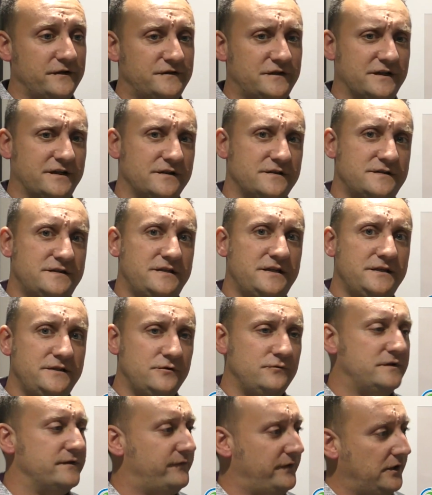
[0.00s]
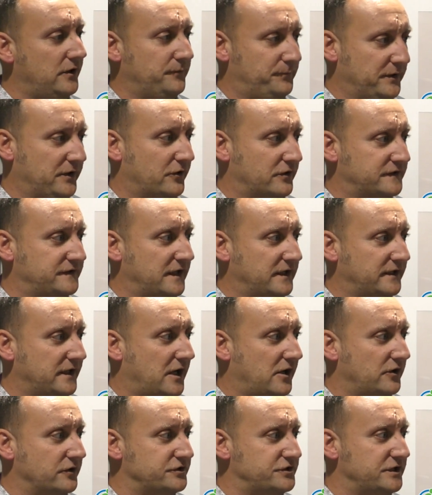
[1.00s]
is to continue developing our
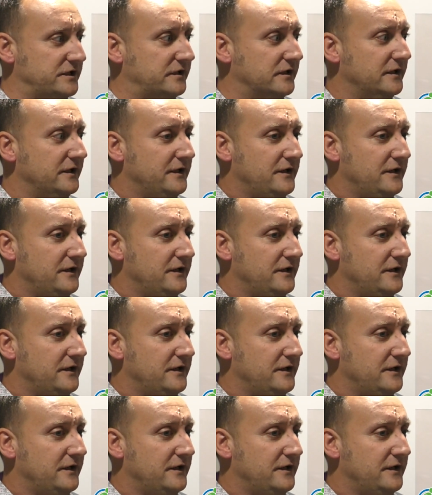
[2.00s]
technology